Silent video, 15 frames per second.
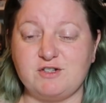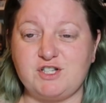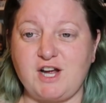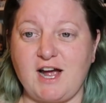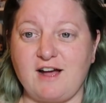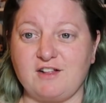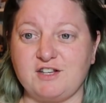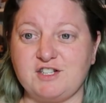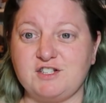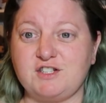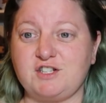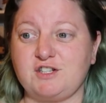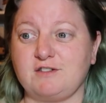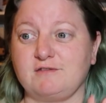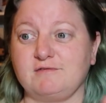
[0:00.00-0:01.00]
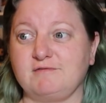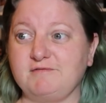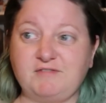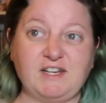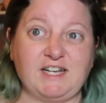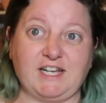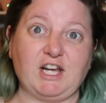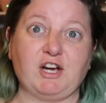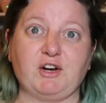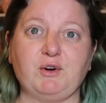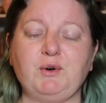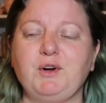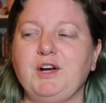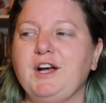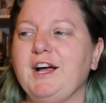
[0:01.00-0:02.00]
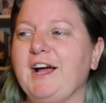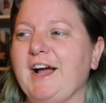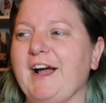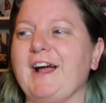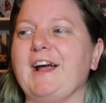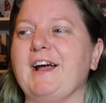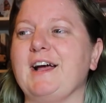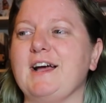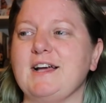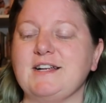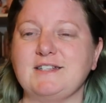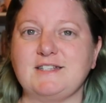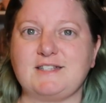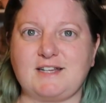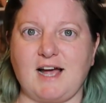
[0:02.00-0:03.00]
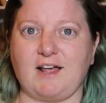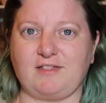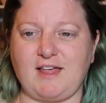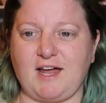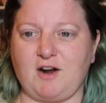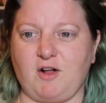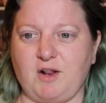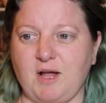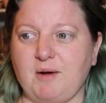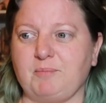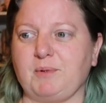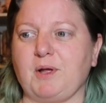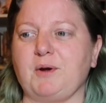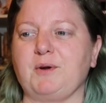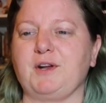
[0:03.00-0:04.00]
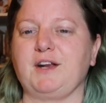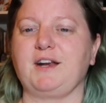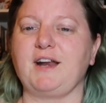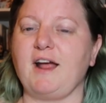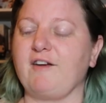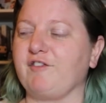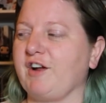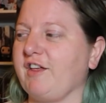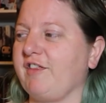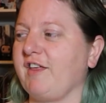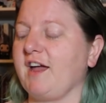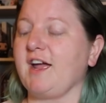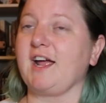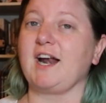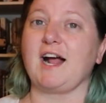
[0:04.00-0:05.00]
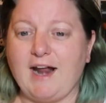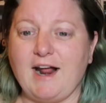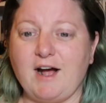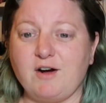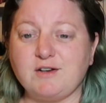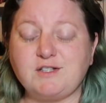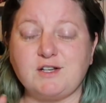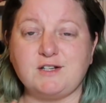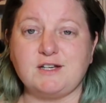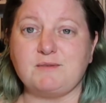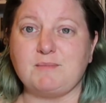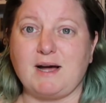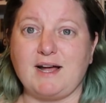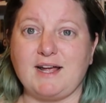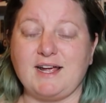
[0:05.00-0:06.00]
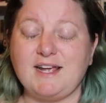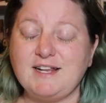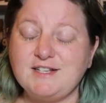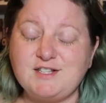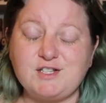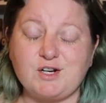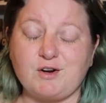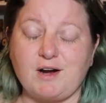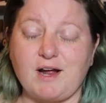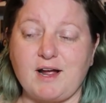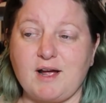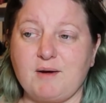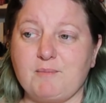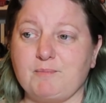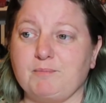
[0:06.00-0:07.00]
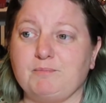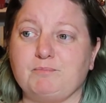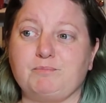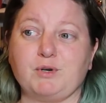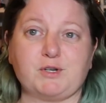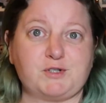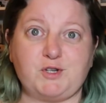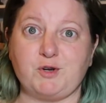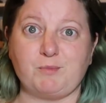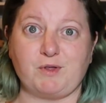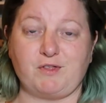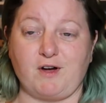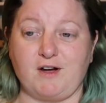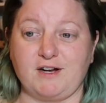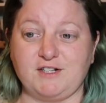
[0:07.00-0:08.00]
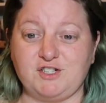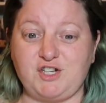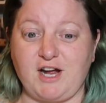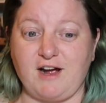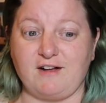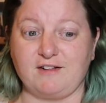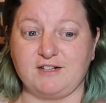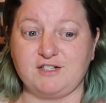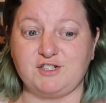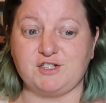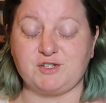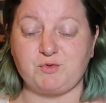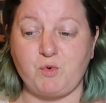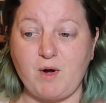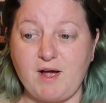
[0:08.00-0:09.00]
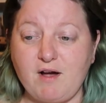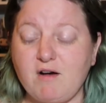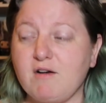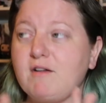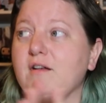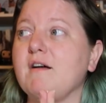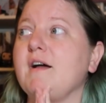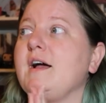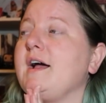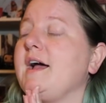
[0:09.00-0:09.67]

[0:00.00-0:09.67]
challenge video and got that all uploaded and everything. And I also did my Instagram BookTubeAthon challenge as well.